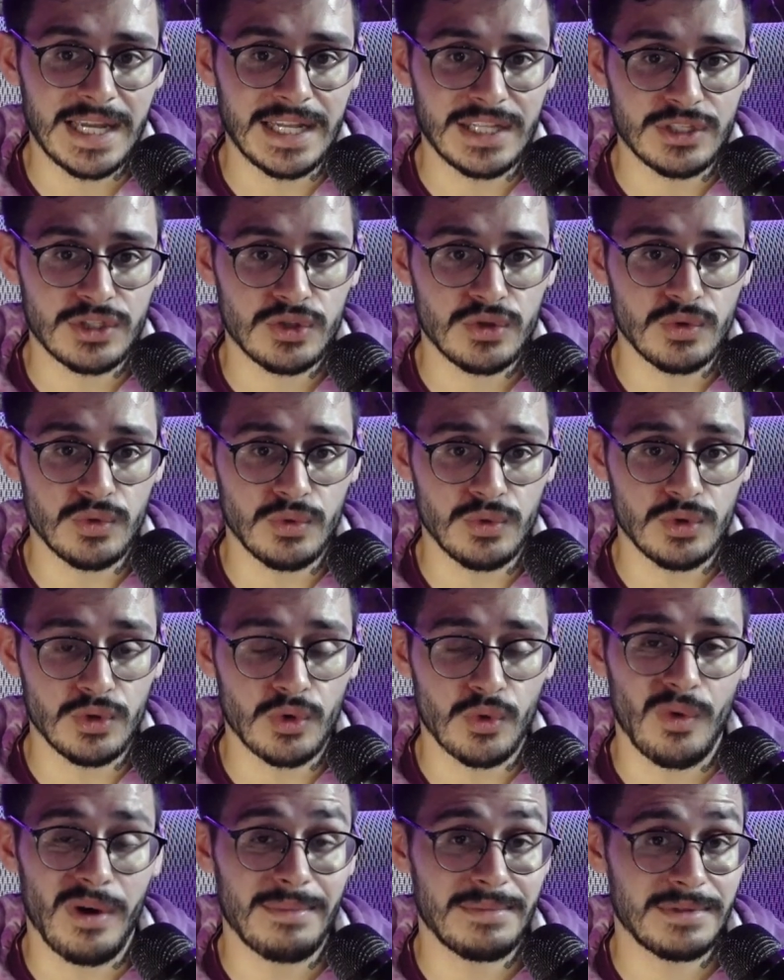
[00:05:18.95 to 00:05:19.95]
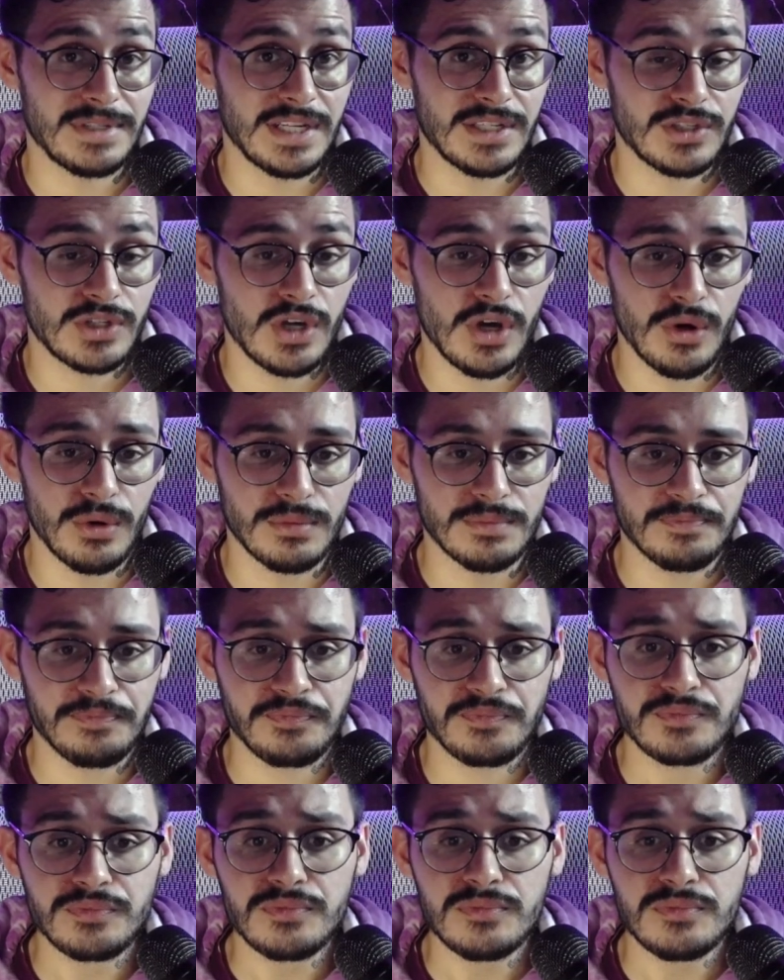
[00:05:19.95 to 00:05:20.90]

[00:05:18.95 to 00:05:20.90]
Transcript: into your website's code.